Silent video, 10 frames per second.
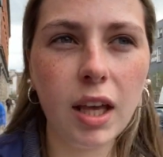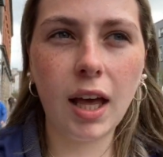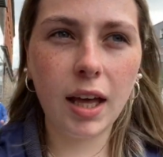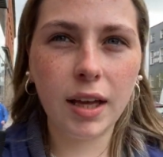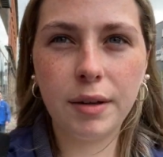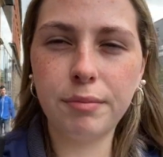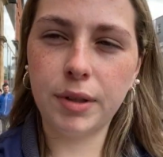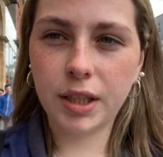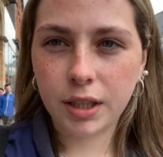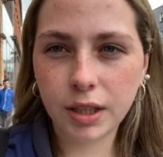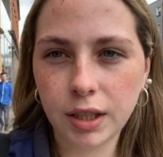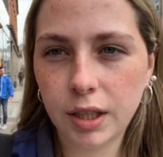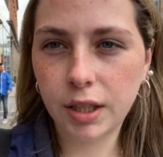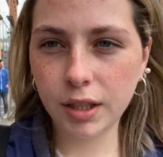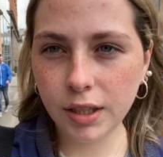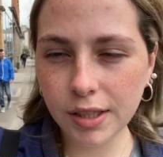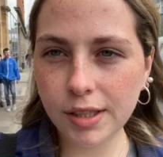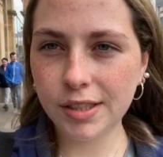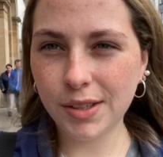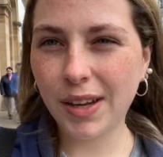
Um, so